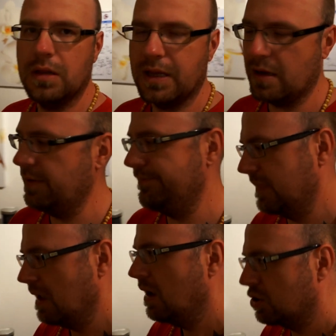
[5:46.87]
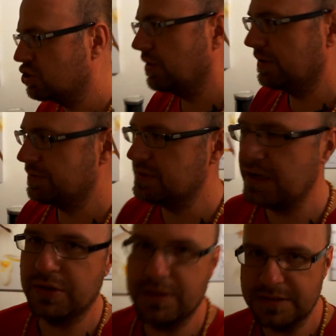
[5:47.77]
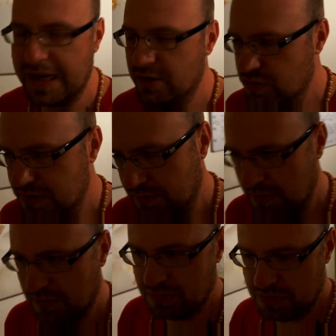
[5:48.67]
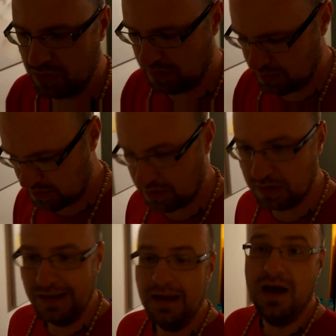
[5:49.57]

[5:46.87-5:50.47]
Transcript: Like I, will show you, there's nothing dangerous out there. There was no one out there.